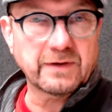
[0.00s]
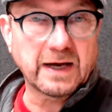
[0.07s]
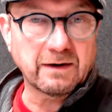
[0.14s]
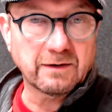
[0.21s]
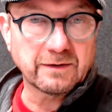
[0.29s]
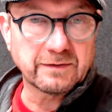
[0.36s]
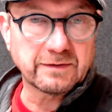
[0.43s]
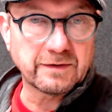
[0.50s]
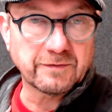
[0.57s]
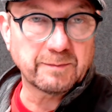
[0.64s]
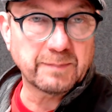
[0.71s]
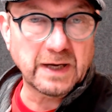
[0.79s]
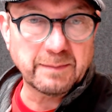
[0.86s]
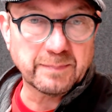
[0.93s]
different
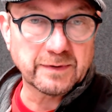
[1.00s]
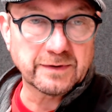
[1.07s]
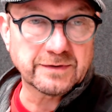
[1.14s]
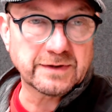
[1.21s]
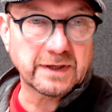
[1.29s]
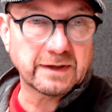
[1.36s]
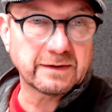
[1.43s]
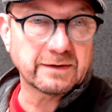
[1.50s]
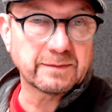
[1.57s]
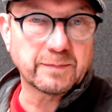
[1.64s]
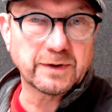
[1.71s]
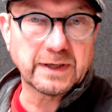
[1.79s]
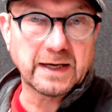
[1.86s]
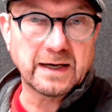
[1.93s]
papers that they're
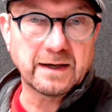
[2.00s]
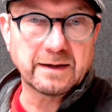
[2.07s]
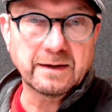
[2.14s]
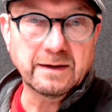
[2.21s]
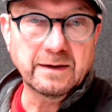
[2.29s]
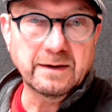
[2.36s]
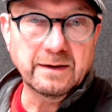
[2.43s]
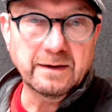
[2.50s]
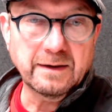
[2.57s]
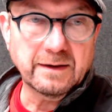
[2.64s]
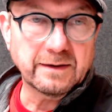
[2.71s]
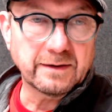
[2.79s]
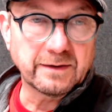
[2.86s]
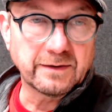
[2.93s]
putting on?
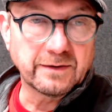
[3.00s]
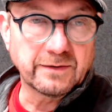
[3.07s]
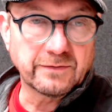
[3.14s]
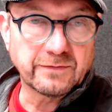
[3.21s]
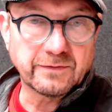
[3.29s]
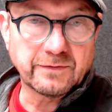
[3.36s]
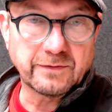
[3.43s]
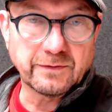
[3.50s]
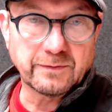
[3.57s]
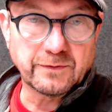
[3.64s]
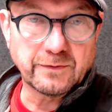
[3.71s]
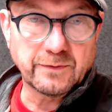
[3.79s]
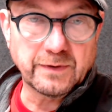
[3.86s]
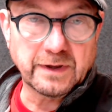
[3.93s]
Is they're
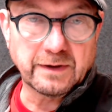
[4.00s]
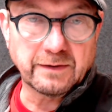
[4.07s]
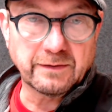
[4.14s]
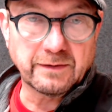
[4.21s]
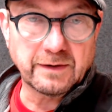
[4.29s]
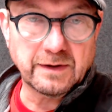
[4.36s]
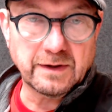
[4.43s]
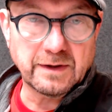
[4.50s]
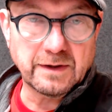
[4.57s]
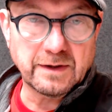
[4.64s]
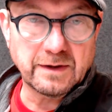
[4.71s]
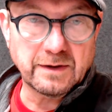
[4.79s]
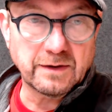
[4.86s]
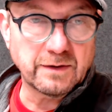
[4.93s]
doing
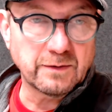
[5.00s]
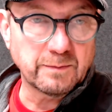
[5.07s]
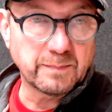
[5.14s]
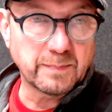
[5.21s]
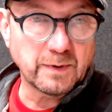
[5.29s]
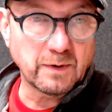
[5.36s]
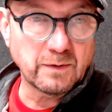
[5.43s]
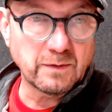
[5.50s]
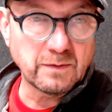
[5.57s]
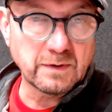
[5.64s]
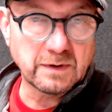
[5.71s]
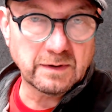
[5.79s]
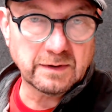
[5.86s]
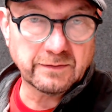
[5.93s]
the UPO.
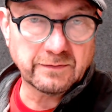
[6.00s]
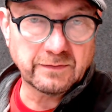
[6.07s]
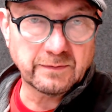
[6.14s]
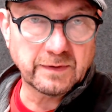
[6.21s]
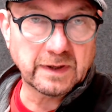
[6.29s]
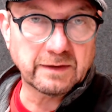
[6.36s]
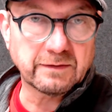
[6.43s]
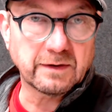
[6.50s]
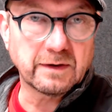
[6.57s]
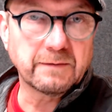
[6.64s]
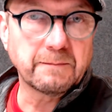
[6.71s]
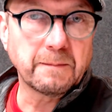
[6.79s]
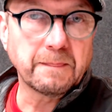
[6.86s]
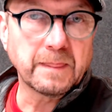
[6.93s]
Let's see, we got the
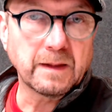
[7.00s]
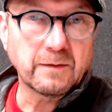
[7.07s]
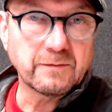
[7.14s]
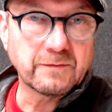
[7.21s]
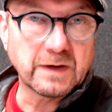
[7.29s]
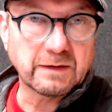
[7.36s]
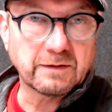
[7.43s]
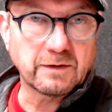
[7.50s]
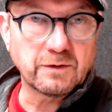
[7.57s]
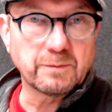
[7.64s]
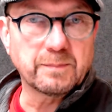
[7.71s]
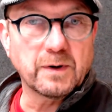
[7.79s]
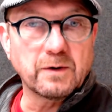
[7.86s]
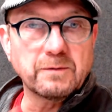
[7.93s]

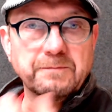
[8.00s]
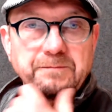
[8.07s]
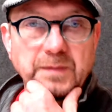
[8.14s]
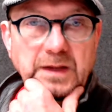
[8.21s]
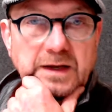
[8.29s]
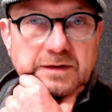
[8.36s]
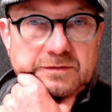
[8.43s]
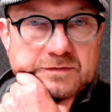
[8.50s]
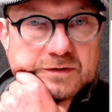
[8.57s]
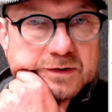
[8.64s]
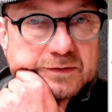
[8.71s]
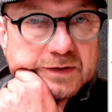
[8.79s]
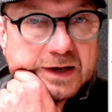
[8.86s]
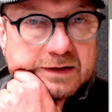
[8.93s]
UPO, and so
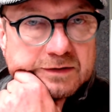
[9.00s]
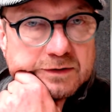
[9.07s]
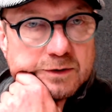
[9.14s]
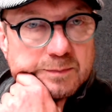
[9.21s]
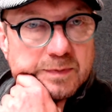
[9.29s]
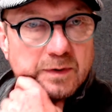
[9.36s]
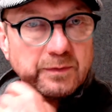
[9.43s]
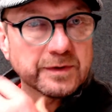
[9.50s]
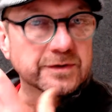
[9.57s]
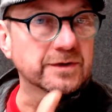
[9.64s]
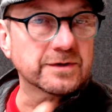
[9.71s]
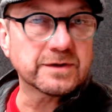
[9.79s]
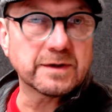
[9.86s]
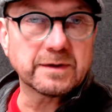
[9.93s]
they got the UPO, which is
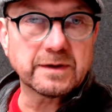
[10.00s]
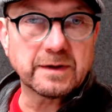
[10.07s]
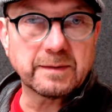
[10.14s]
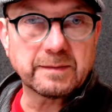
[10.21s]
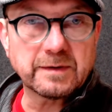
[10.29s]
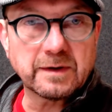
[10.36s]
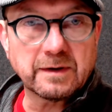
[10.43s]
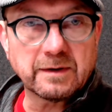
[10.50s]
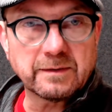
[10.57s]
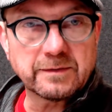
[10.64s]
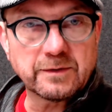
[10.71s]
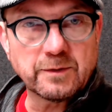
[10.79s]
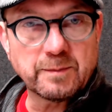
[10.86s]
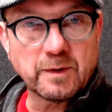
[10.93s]
the
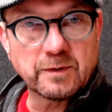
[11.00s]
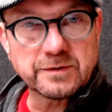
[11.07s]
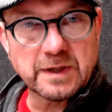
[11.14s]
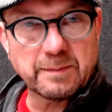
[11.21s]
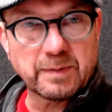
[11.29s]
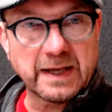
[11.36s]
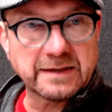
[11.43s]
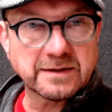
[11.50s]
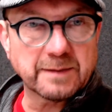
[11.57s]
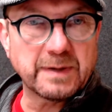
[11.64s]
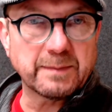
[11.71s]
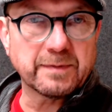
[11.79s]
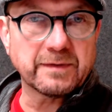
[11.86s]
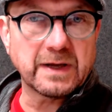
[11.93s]
UPO is that plastic
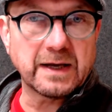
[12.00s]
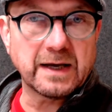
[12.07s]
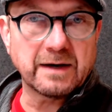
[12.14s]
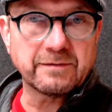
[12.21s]
paper they have,